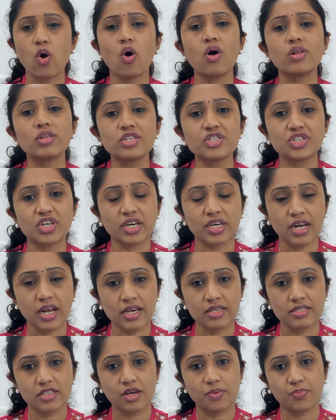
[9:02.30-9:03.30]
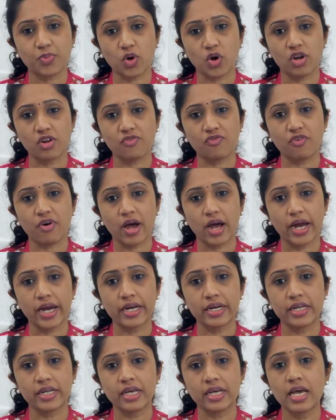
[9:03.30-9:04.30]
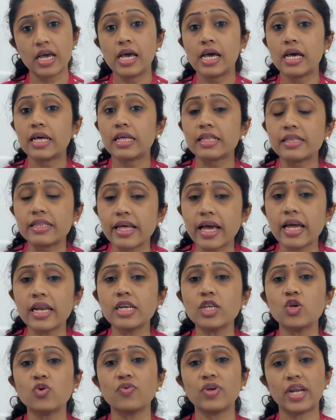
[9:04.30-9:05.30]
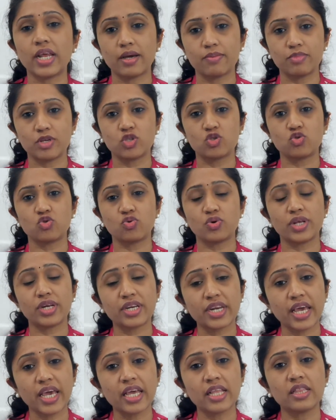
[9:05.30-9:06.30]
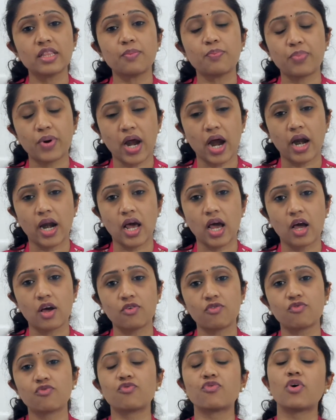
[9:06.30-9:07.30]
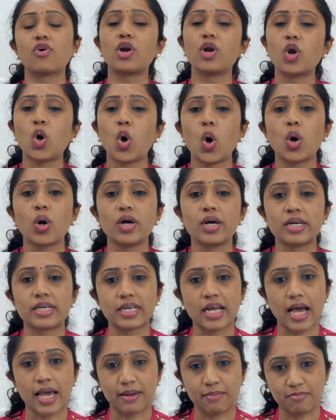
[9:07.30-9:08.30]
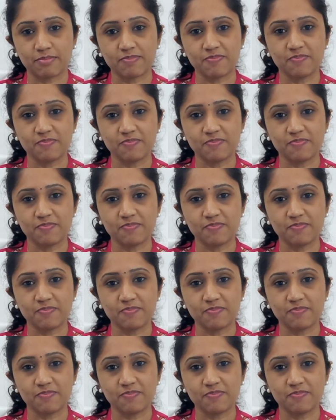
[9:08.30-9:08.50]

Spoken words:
all the chakras are purified, then you will be able to retain the prana for longer time.